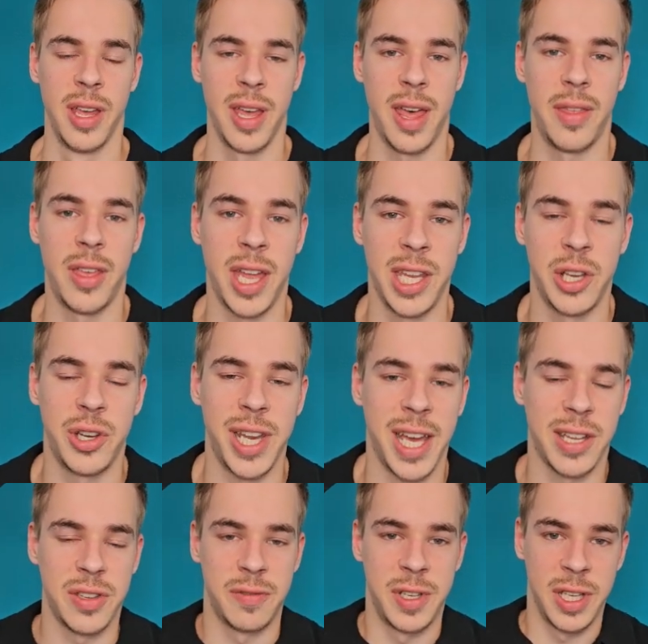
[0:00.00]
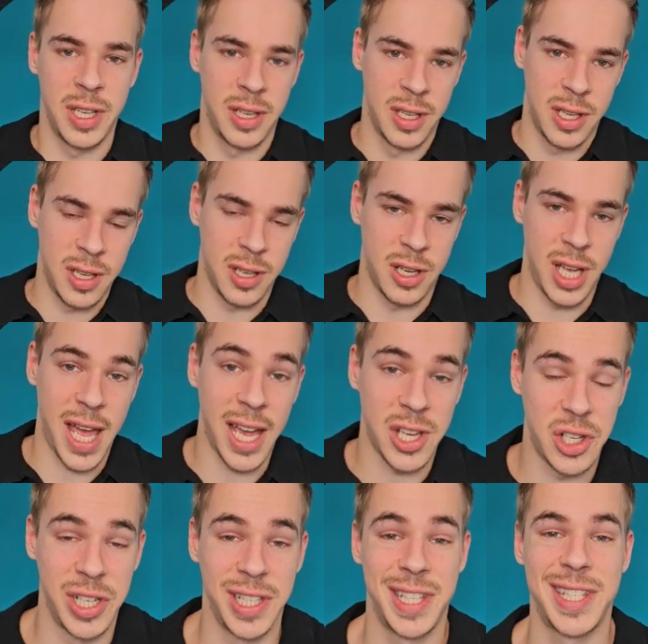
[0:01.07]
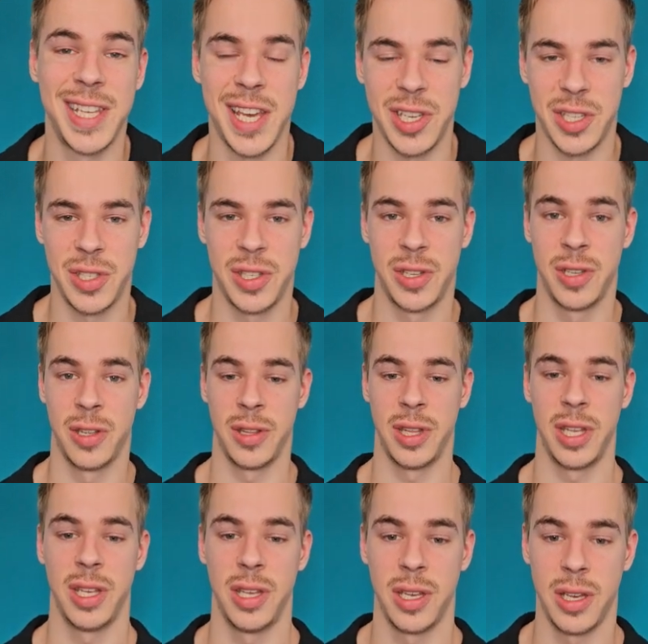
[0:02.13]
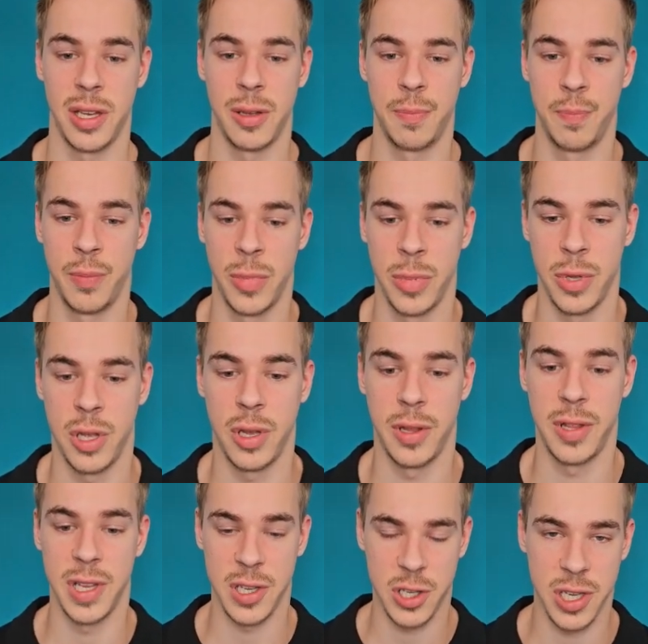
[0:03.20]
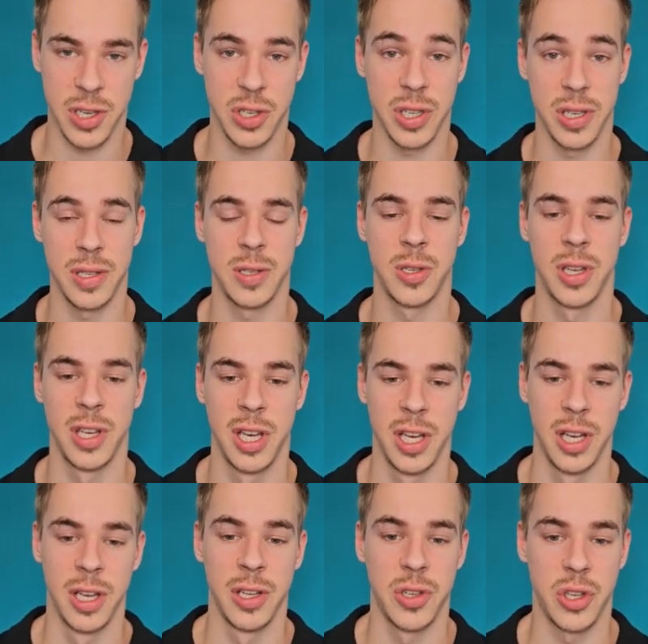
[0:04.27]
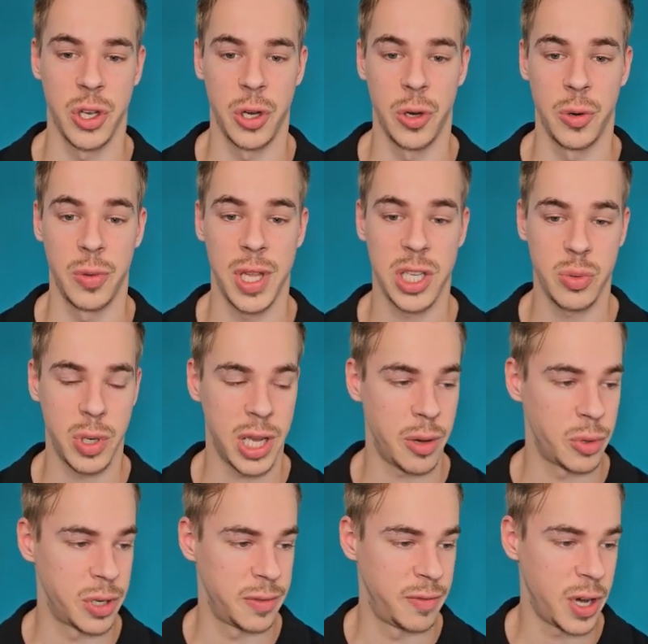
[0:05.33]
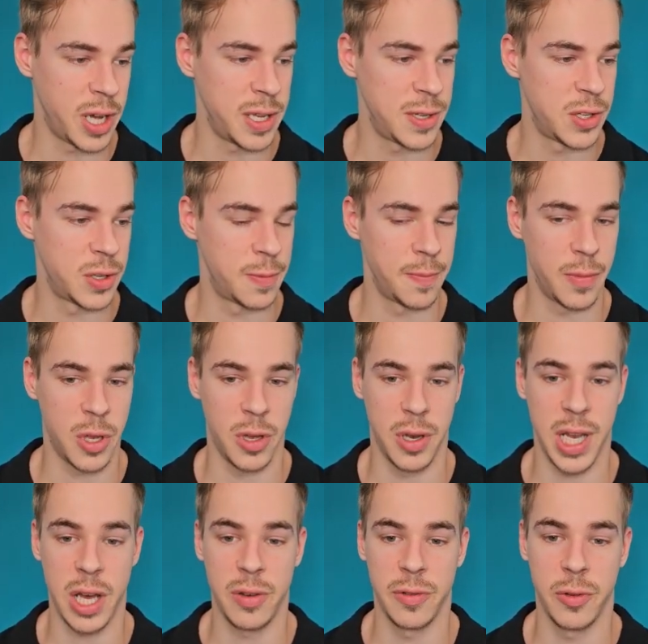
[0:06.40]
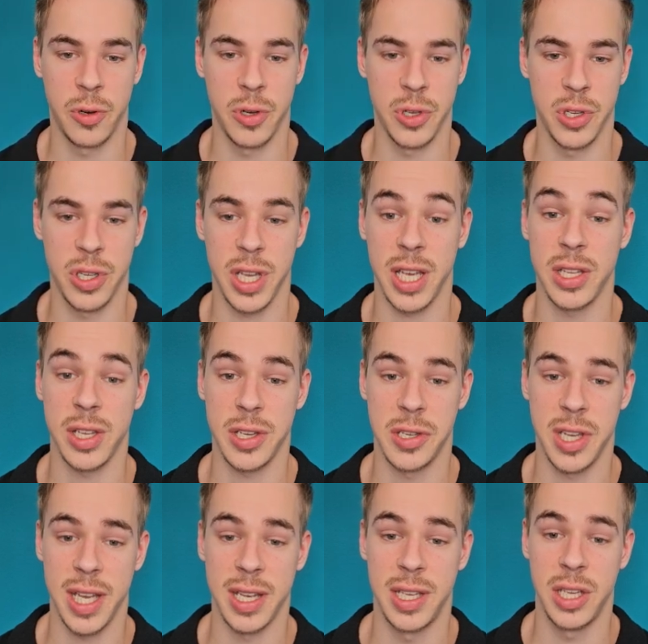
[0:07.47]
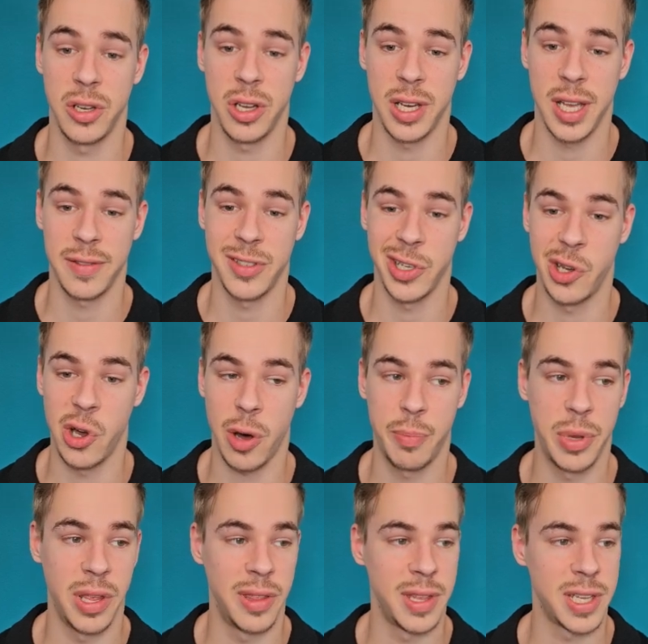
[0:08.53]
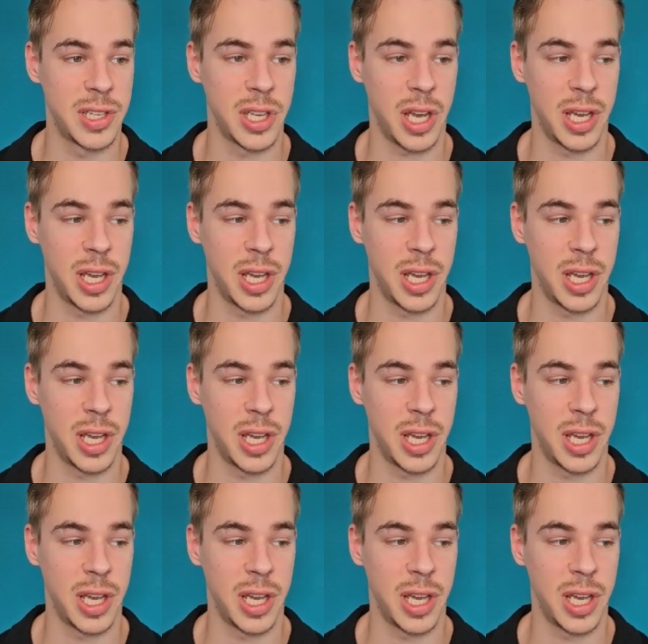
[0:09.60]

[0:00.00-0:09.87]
and then you can actively actually test the assistant. So that's what I would advise. Now, of course, as I said, you're going to have to copy this